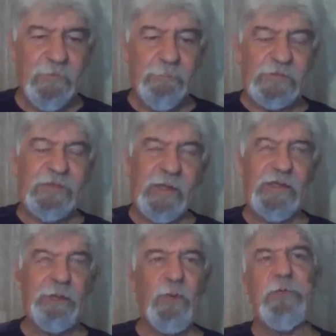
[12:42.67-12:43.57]
But the
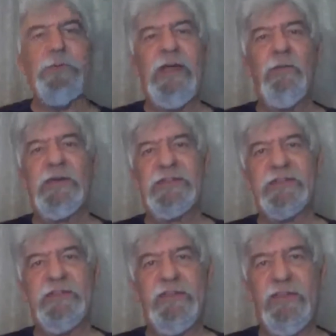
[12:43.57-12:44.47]
only problem here was
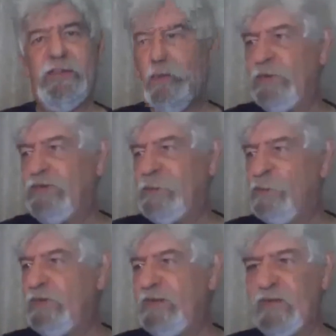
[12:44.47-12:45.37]
the one team
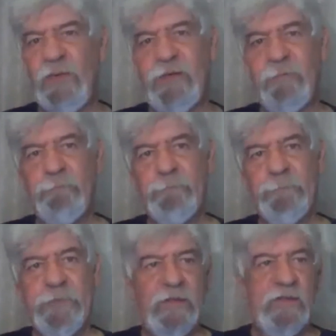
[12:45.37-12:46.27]
went that way
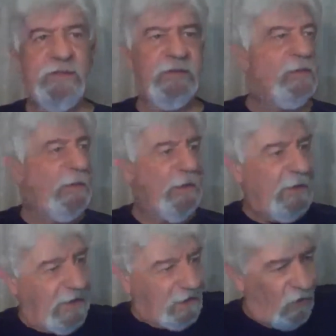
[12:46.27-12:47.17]
and
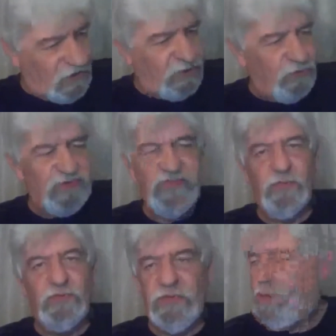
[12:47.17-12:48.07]
and God stood
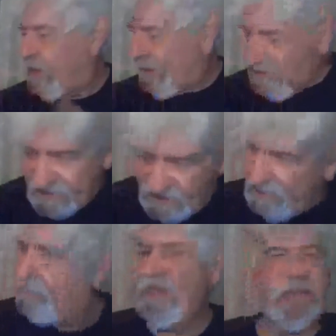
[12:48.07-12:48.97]
stone and his
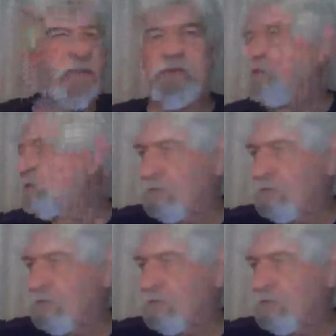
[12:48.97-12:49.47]
teammate just